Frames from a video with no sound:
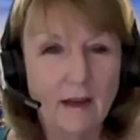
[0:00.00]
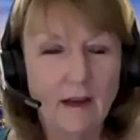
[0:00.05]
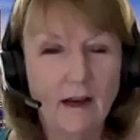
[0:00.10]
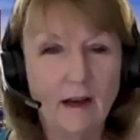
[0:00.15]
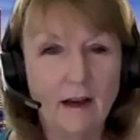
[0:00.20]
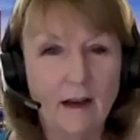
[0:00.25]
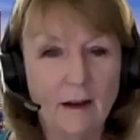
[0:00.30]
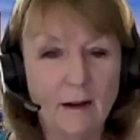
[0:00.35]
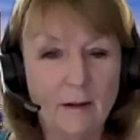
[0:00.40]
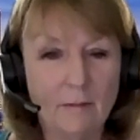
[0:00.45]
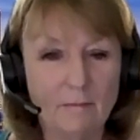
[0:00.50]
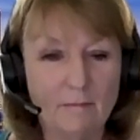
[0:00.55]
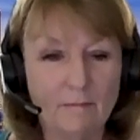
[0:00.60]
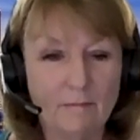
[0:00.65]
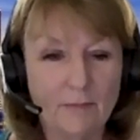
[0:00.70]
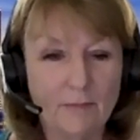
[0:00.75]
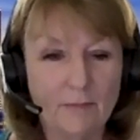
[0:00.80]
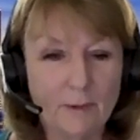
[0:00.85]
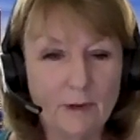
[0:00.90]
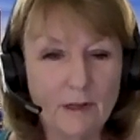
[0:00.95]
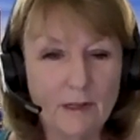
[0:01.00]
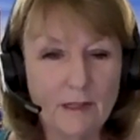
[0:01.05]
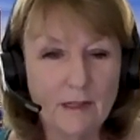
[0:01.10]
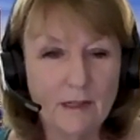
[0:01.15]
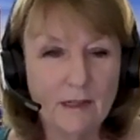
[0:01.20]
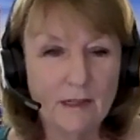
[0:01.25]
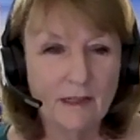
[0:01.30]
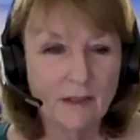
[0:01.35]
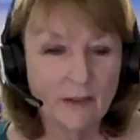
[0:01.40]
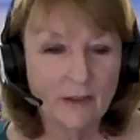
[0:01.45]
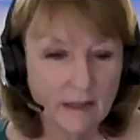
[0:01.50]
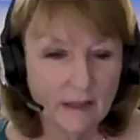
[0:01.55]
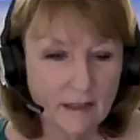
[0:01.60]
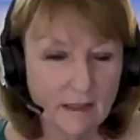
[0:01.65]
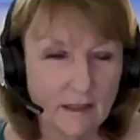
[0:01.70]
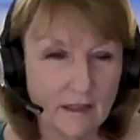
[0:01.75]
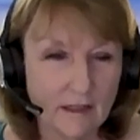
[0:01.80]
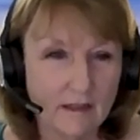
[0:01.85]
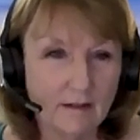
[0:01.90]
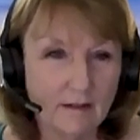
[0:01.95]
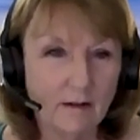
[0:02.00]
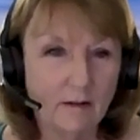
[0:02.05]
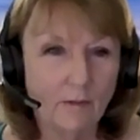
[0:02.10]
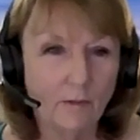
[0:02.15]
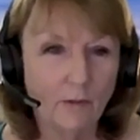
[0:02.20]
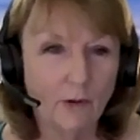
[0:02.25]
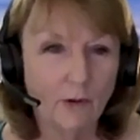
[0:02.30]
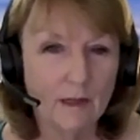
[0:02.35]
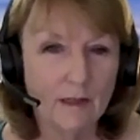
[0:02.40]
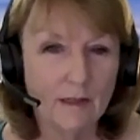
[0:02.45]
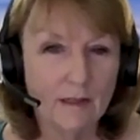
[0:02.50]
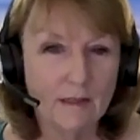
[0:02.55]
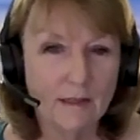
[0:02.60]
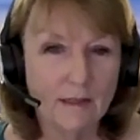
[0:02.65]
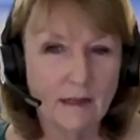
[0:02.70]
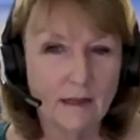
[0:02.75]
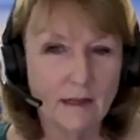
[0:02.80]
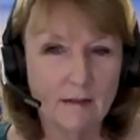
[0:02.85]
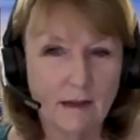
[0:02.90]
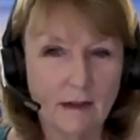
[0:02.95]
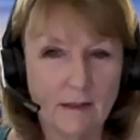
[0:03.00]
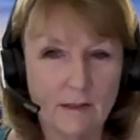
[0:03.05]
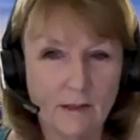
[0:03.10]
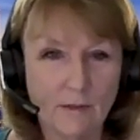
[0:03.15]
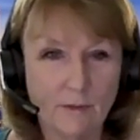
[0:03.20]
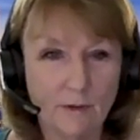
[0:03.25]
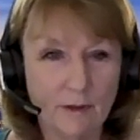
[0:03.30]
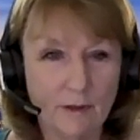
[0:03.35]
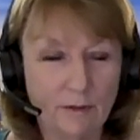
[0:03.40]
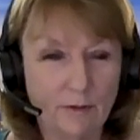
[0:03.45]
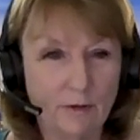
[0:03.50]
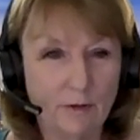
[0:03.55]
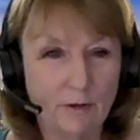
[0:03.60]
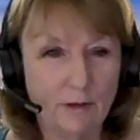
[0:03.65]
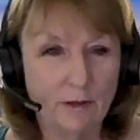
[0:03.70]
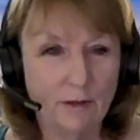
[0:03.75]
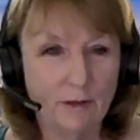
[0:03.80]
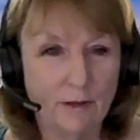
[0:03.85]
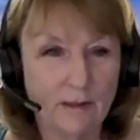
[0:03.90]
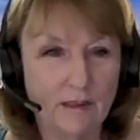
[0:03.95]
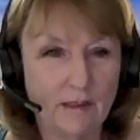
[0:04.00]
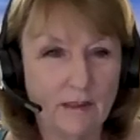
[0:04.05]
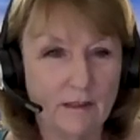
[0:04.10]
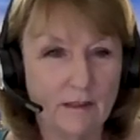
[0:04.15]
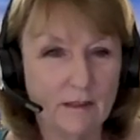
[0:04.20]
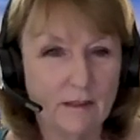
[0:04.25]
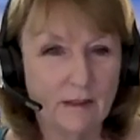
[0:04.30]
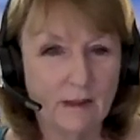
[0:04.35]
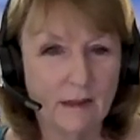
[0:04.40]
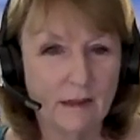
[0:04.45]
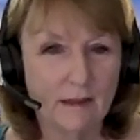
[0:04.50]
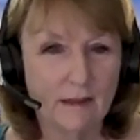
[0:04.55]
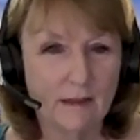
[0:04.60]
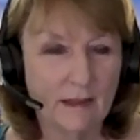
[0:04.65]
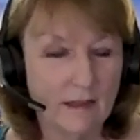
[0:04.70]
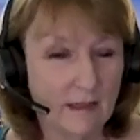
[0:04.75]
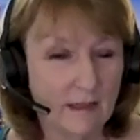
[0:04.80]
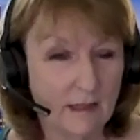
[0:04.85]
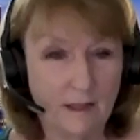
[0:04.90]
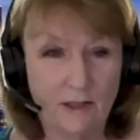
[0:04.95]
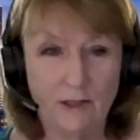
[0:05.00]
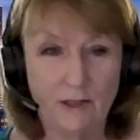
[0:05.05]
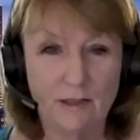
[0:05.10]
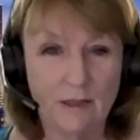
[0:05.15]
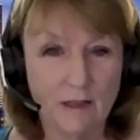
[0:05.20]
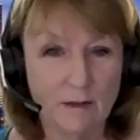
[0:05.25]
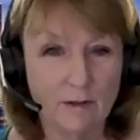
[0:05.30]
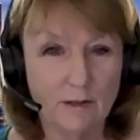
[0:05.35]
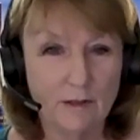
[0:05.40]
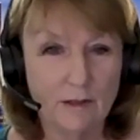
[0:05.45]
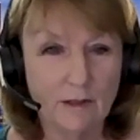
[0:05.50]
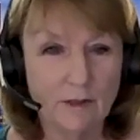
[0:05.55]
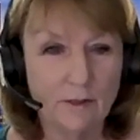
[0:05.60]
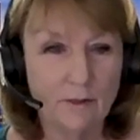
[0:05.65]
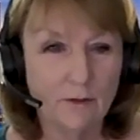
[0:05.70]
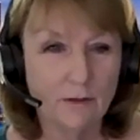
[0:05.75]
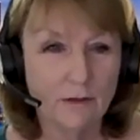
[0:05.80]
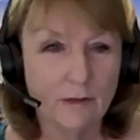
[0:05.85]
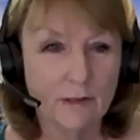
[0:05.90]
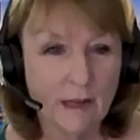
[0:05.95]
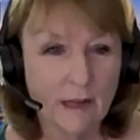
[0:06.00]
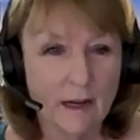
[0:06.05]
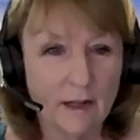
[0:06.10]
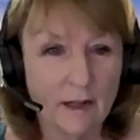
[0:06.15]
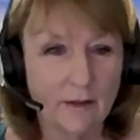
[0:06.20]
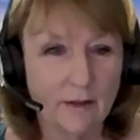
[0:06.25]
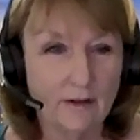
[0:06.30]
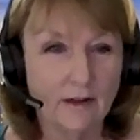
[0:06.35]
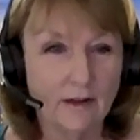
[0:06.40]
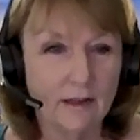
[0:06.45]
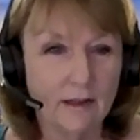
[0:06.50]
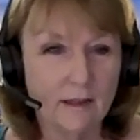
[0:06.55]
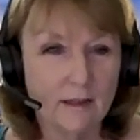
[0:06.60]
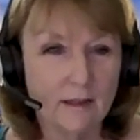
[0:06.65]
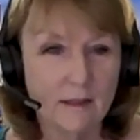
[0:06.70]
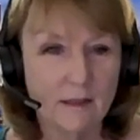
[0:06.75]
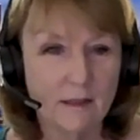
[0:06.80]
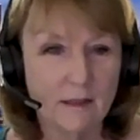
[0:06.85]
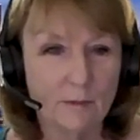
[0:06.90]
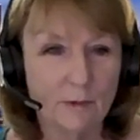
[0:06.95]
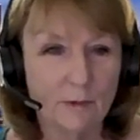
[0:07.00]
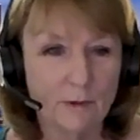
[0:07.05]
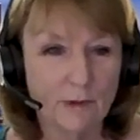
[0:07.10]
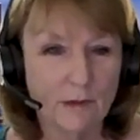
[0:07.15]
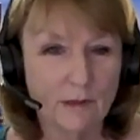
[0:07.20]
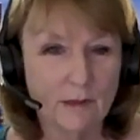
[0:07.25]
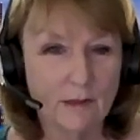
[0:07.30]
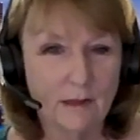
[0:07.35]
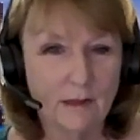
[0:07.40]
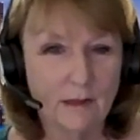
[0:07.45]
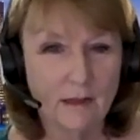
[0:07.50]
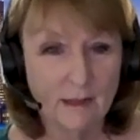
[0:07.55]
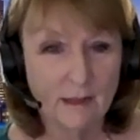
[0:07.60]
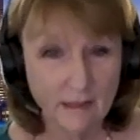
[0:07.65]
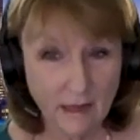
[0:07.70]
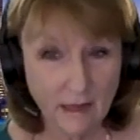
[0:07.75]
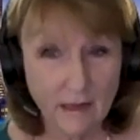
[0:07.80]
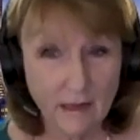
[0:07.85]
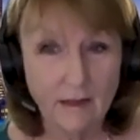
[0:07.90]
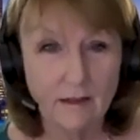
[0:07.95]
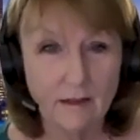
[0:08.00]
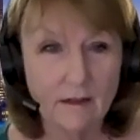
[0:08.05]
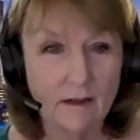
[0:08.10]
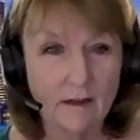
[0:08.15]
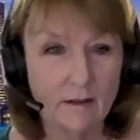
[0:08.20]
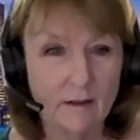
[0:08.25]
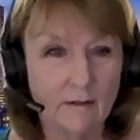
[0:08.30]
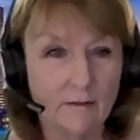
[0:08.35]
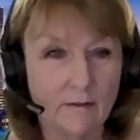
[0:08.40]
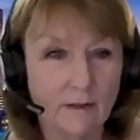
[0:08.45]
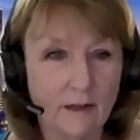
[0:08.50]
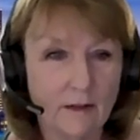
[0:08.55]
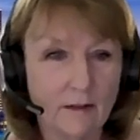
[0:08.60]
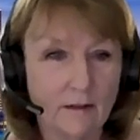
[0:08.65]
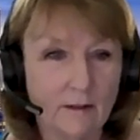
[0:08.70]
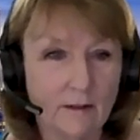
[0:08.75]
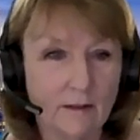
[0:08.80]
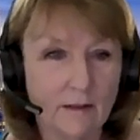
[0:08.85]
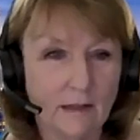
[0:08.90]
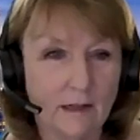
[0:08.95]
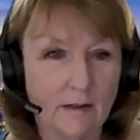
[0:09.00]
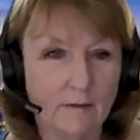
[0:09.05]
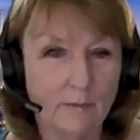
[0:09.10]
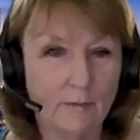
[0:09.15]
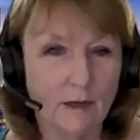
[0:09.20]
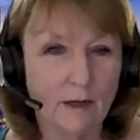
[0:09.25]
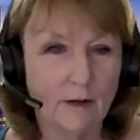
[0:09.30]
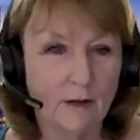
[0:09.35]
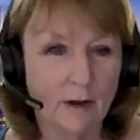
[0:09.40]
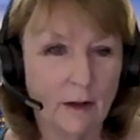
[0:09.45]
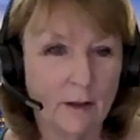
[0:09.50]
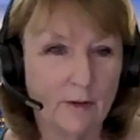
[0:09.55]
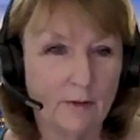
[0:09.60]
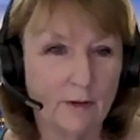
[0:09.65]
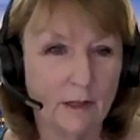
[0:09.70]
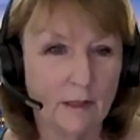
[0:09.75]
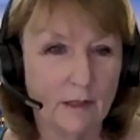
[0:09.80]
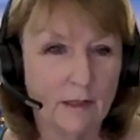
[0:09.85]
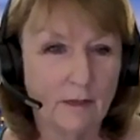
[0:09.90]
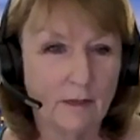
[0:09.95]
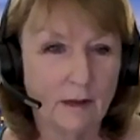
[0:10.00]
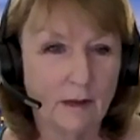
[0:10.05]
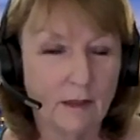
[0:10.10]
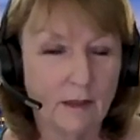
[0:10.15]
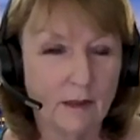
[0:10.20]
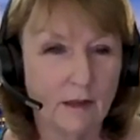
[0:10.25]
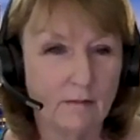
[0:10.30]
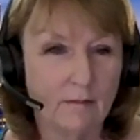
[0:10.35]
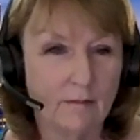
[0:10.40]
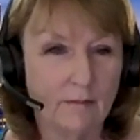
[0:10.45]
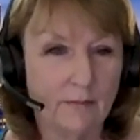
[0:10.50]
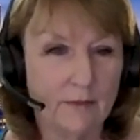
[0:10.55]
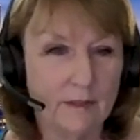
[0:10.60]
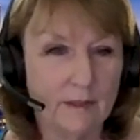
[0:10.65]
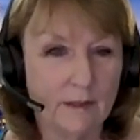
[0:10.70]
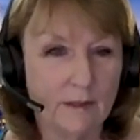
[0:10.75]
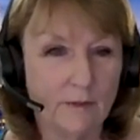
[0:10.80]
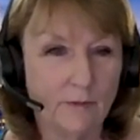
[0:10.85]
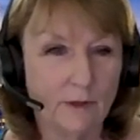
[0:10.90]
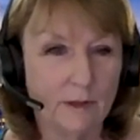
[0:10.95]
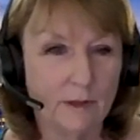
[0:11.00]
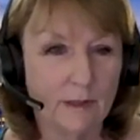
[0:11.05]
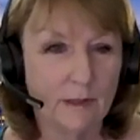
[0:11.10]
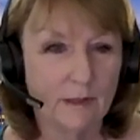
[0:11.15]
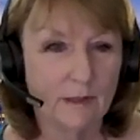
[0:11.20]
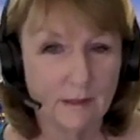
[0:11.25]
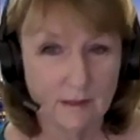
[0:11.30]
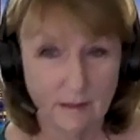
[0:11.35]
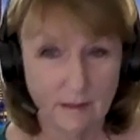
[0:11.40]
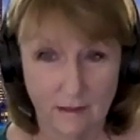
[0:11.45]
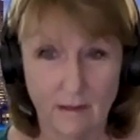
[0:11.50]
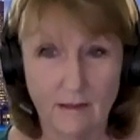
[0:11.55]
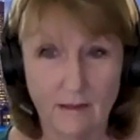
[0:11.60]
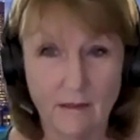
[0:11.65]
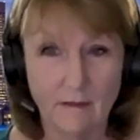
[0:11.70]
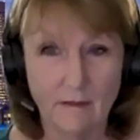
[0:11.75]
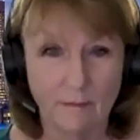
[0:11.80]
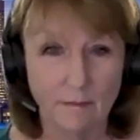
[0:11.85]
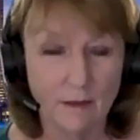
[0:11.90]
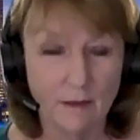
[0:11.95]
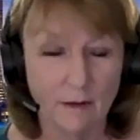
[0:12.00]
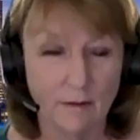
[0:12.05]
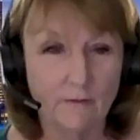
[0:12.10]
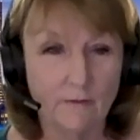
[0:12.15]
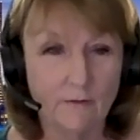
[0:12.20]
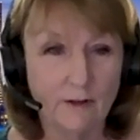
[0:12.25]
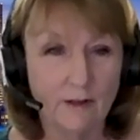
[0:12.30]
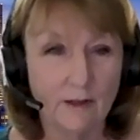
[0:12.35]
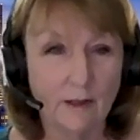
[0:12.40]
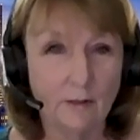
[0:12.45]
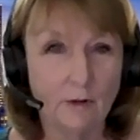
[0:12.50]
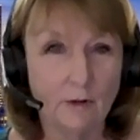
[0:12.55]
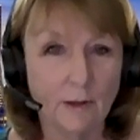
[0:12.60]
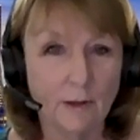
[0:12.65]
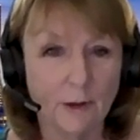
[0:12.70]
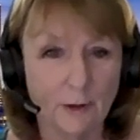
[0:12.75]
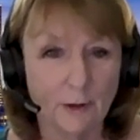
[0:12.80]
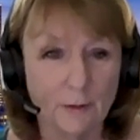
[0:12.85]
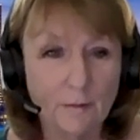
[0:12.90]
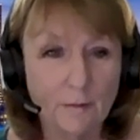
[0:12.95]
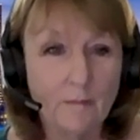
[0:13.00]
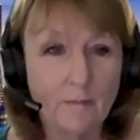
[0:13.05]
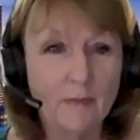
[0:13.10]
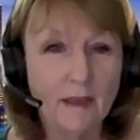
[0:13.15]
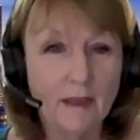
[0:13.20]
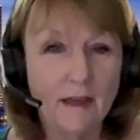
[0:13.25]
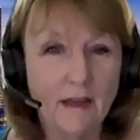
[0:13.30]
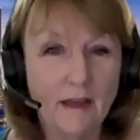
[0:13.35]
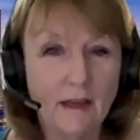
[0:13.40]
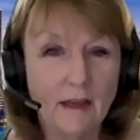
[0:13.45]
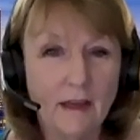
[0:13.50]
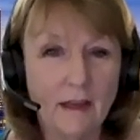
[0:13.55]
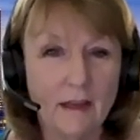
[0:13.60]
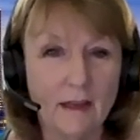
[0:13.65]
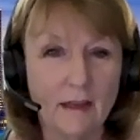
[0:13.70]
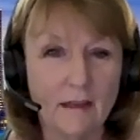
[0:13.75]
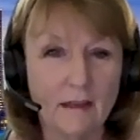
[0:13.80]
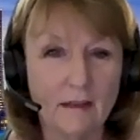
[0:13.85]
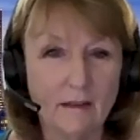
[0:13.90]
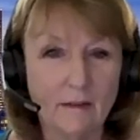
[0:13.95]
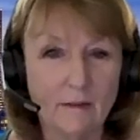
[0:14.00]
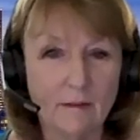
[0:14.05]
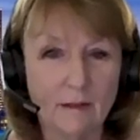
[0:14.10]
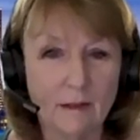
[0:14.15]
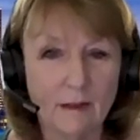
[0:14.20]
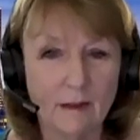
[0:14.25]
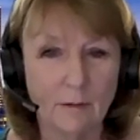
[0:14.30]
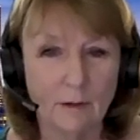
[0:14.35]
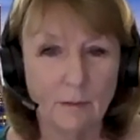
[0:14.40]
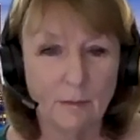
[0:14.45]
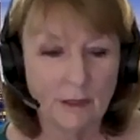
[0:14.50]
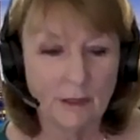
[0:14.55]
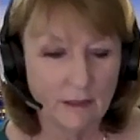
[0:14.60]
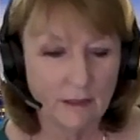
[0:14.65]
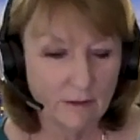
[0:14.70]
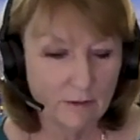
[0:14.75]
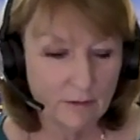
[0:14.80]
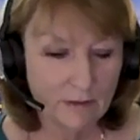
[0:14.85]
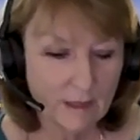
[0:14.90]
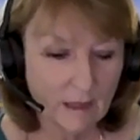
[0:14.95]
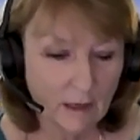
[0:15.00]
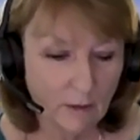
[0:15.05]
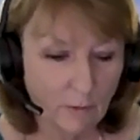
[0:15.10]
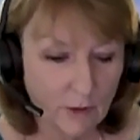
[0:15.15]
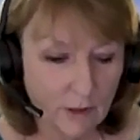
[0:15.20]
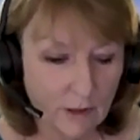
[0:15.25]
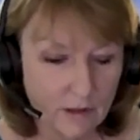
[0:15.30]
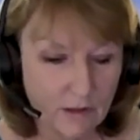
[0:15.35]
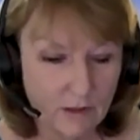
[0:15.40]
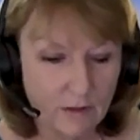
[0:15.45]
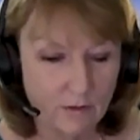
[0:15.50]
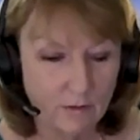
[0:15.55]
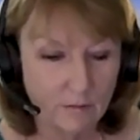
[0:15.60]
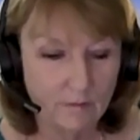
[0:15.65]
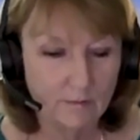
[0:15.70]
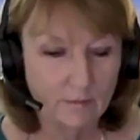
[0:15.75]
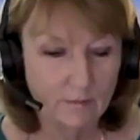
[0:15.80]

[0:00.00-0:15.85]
The reason I selected it was I just went through and looked at citations. I went to Google Scholar, and this is the most cited of the articles that I've been an author on. So I thought this is one that is fairly well known, and it would be an interesting one to